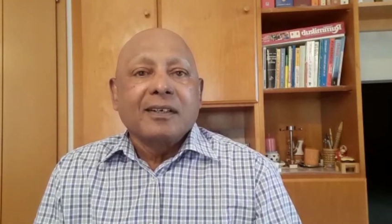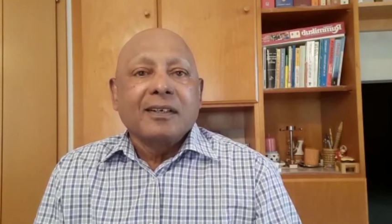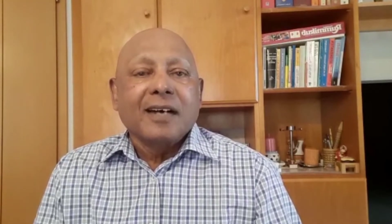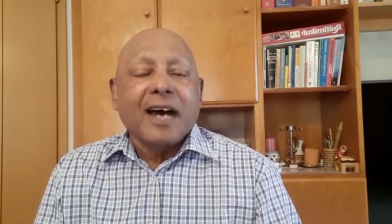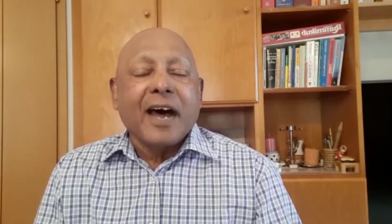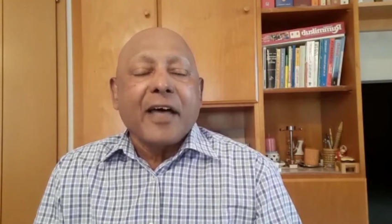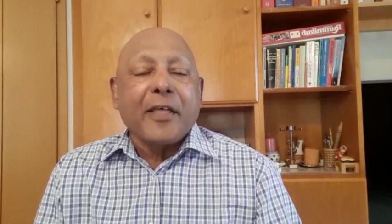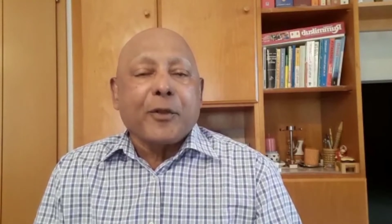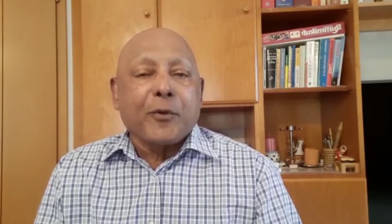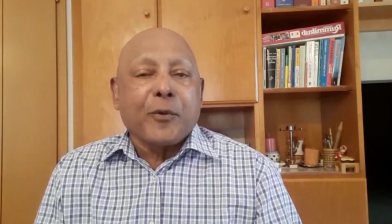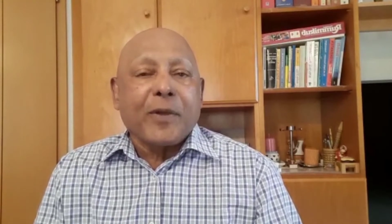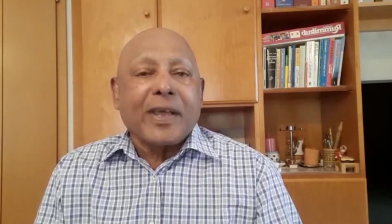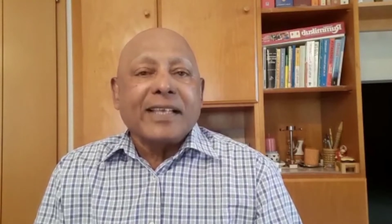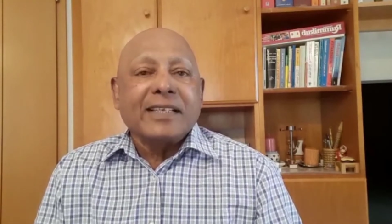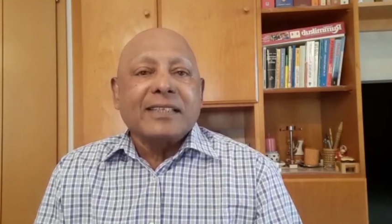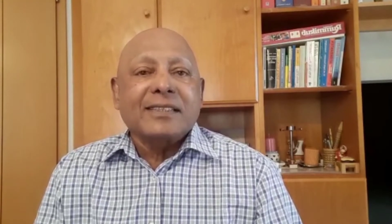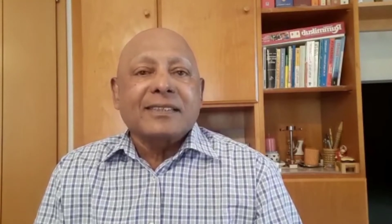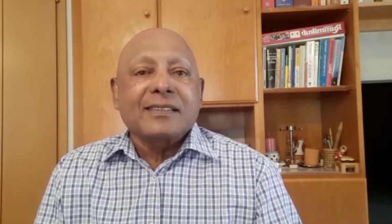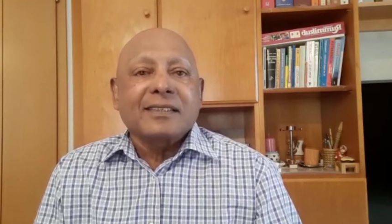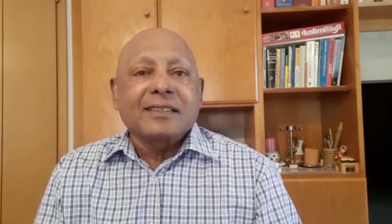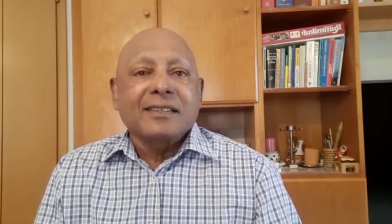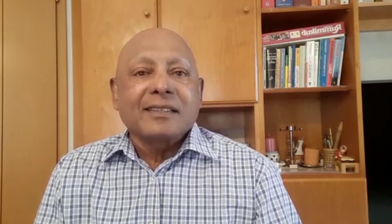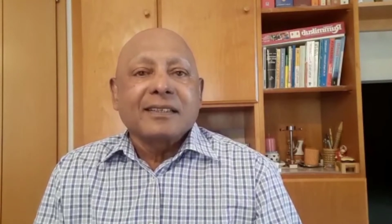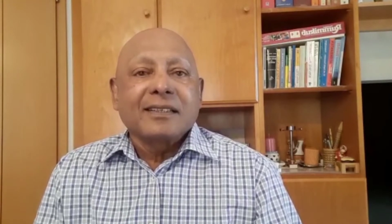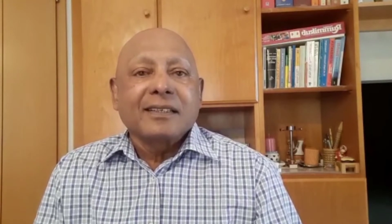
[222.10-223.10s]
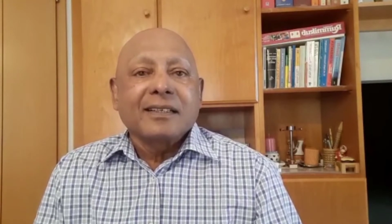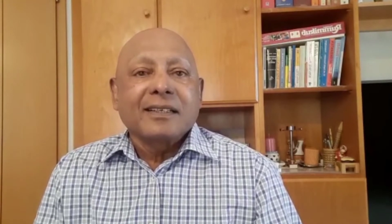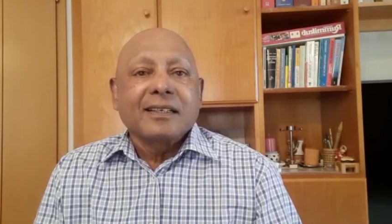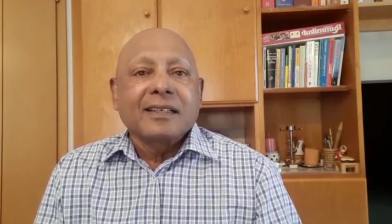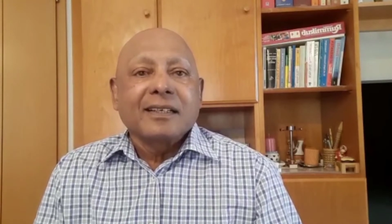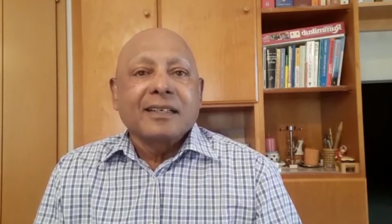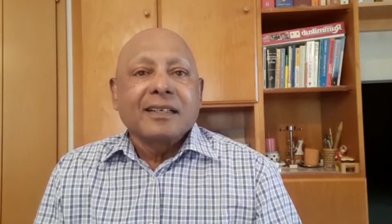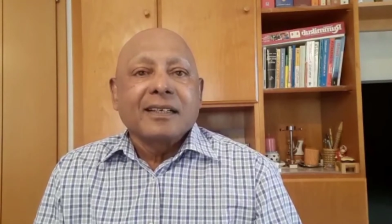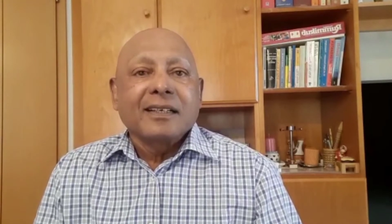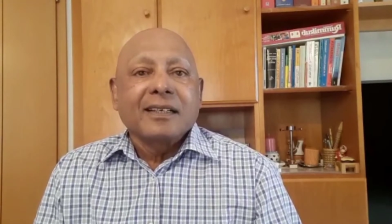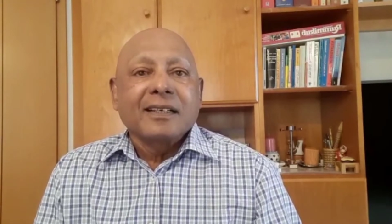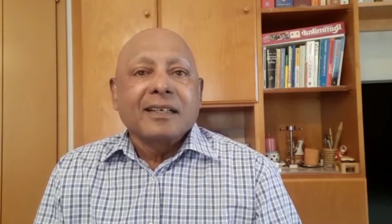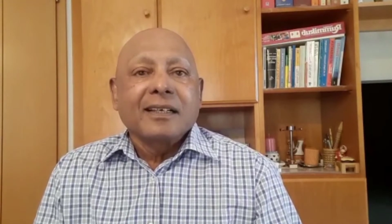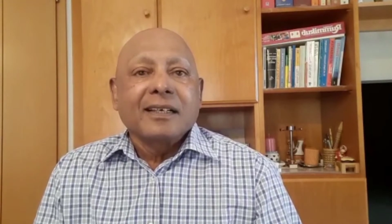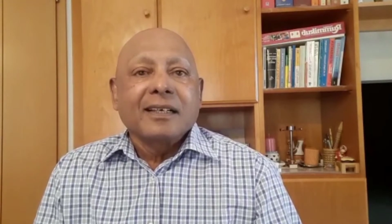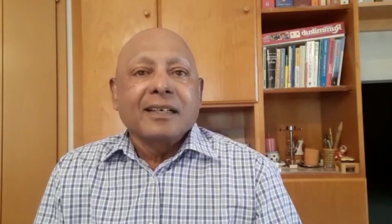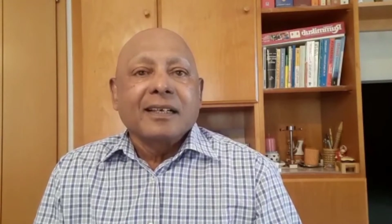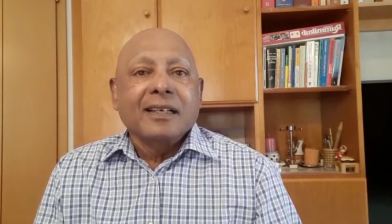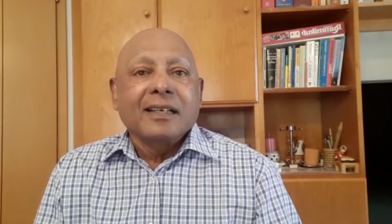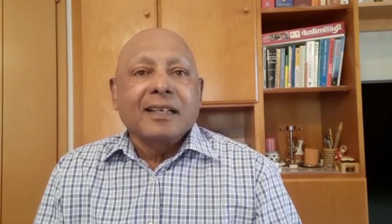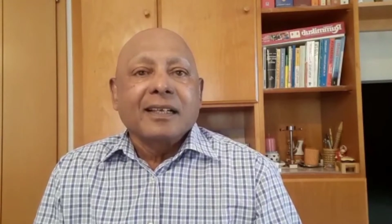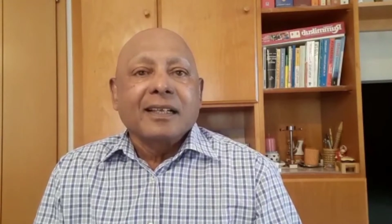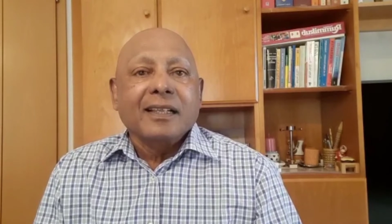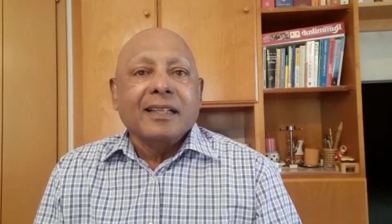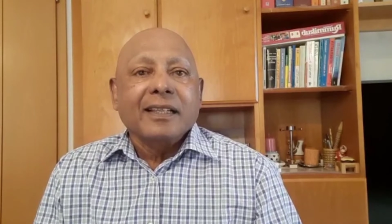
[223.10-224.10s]
Otherwise,
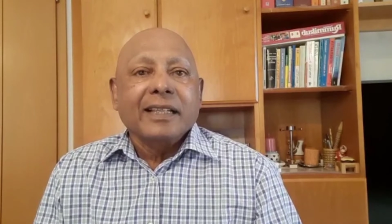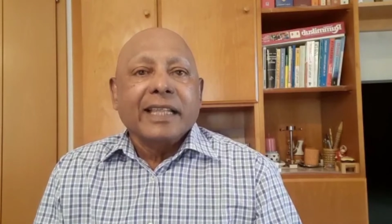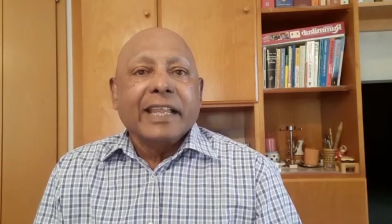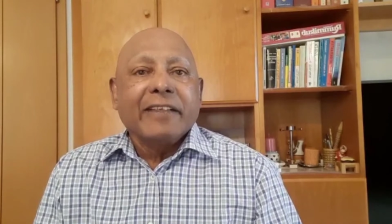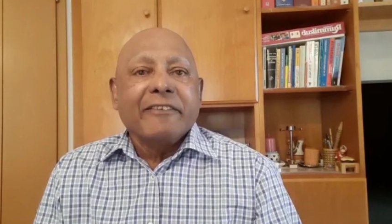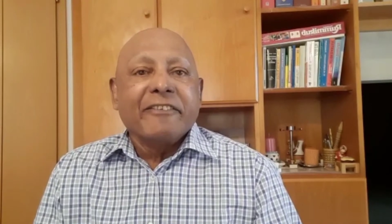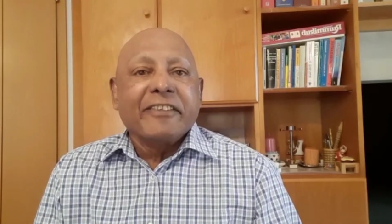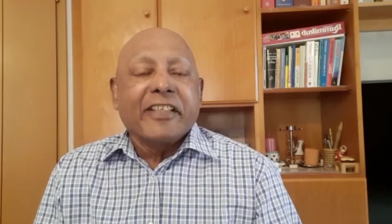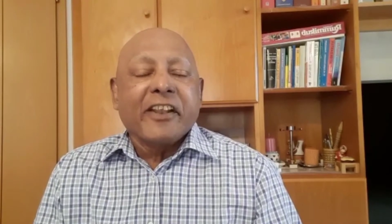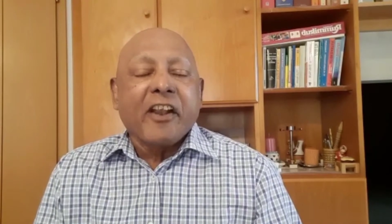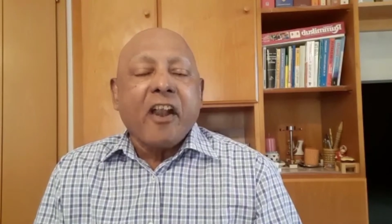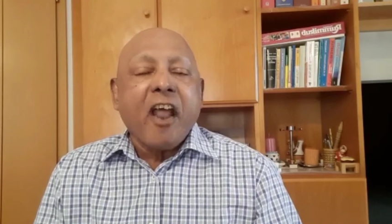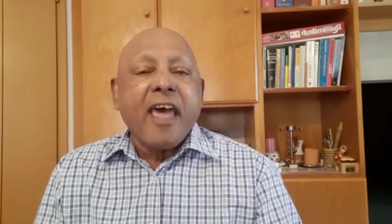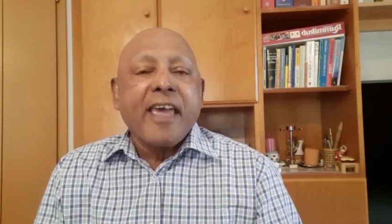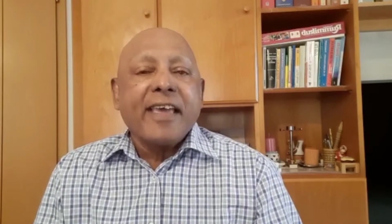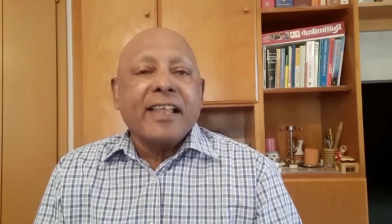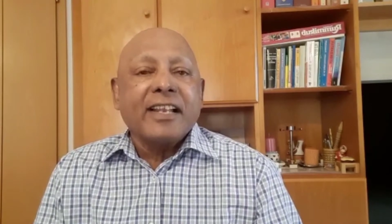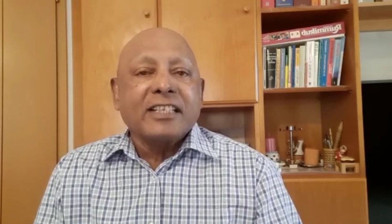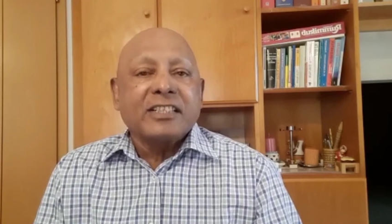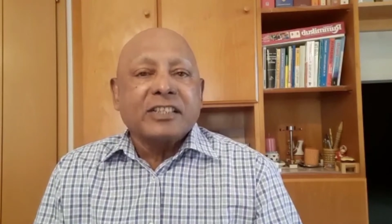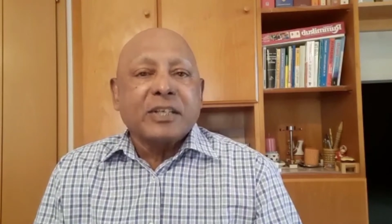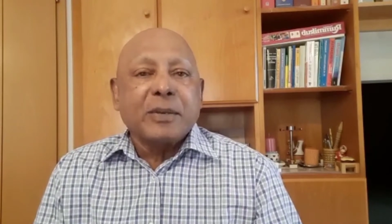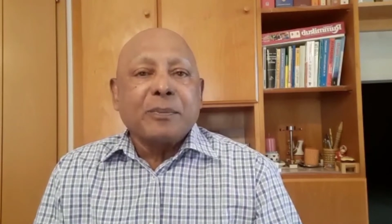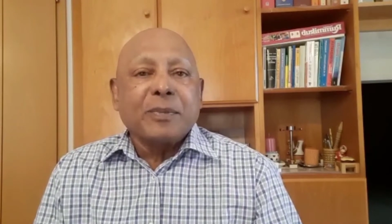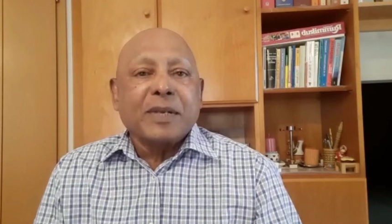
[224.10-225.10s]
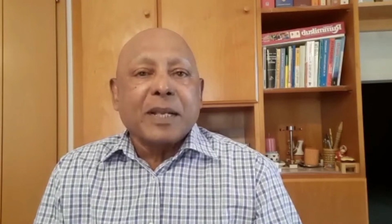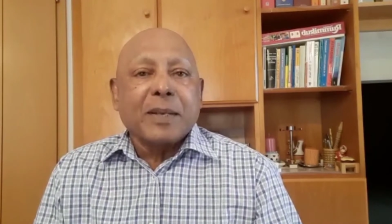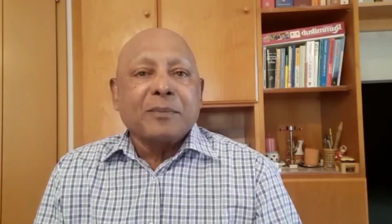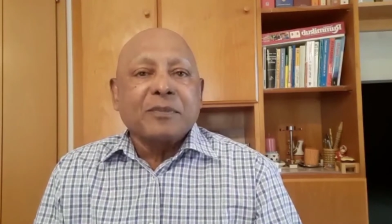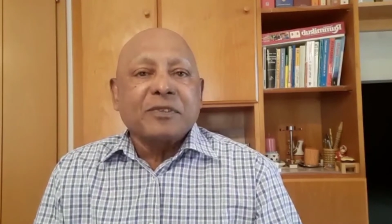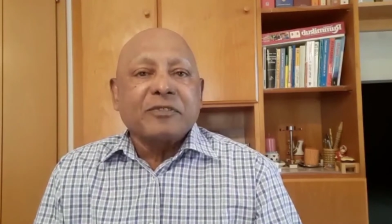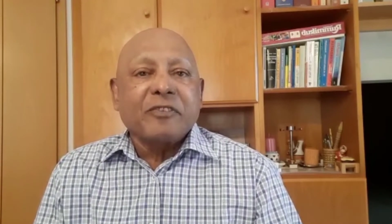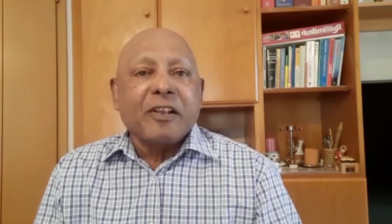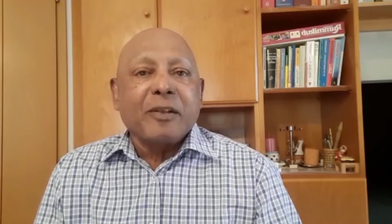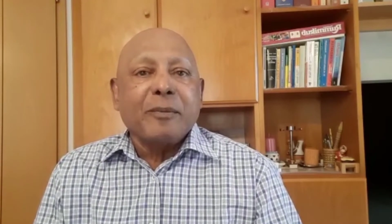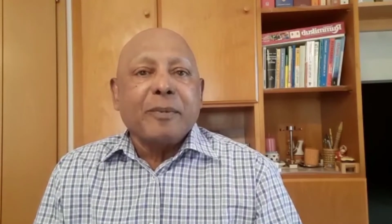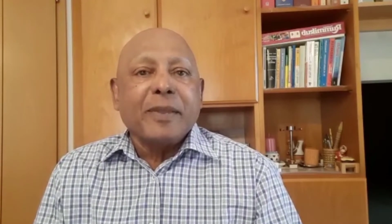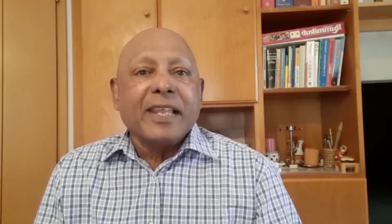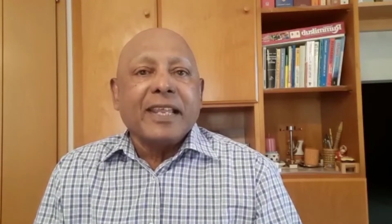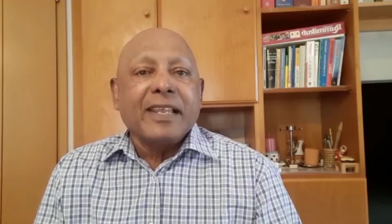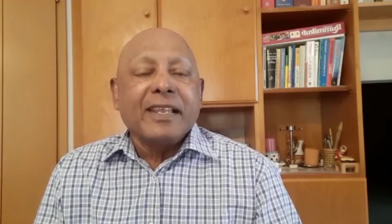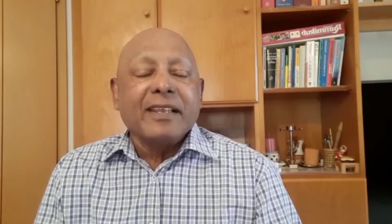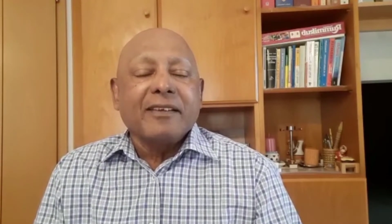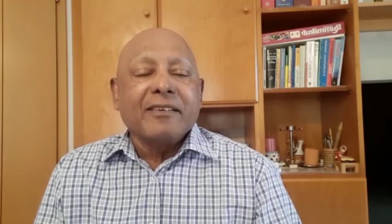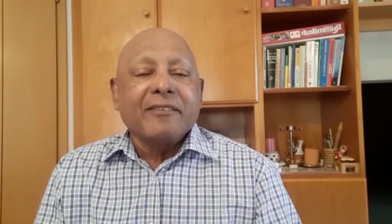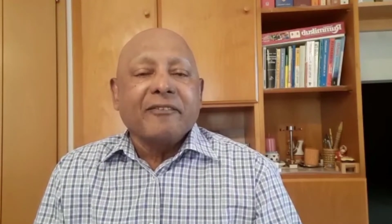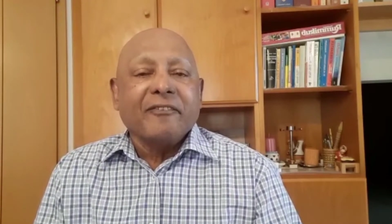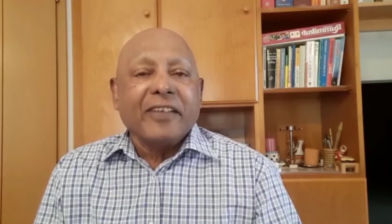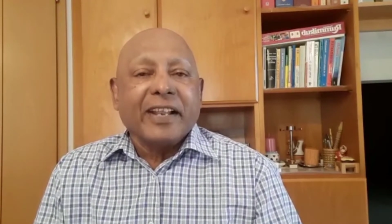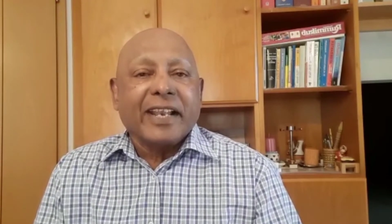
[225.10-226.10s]
the withdrawal symptoms will be
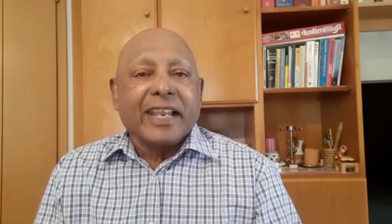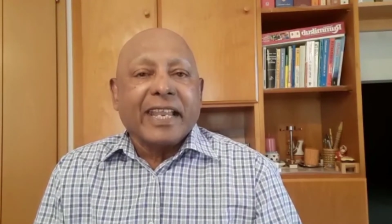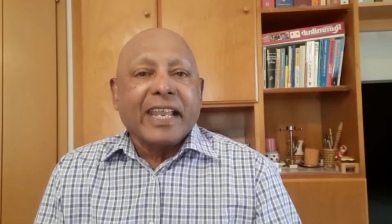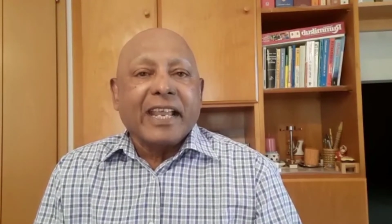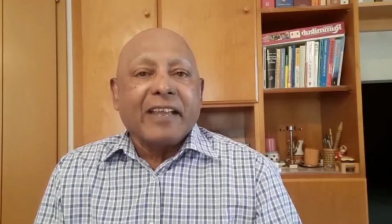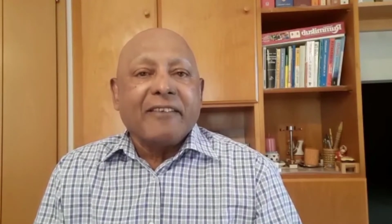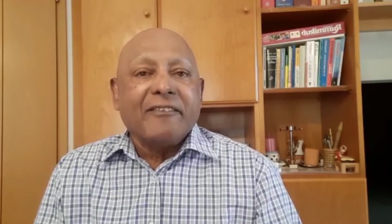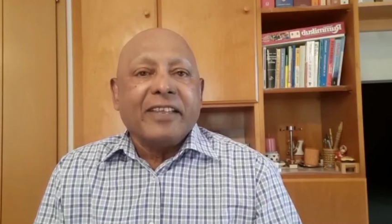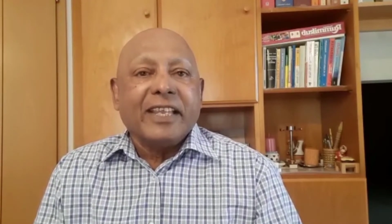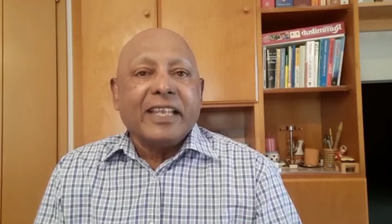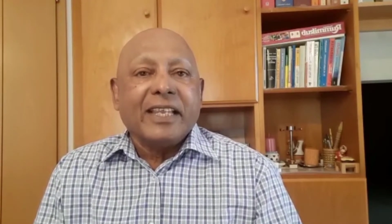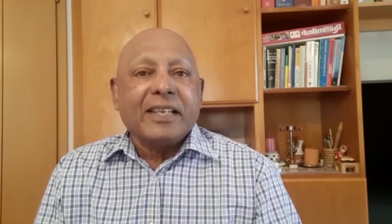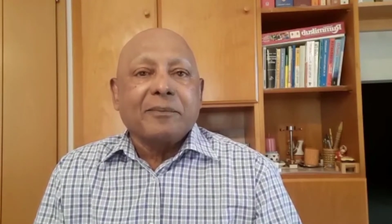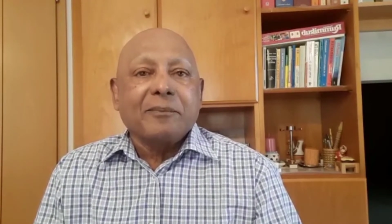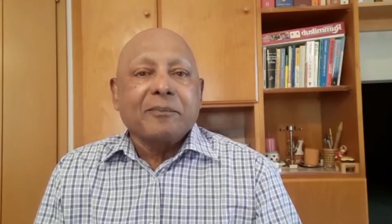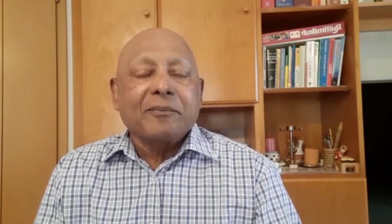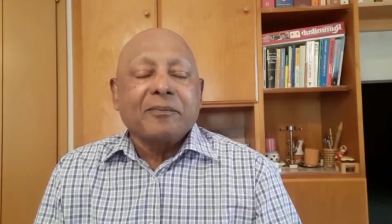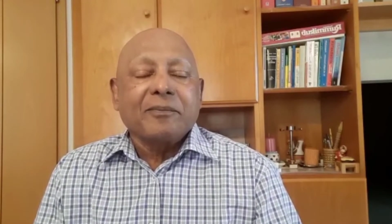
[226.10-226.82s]
very heavy.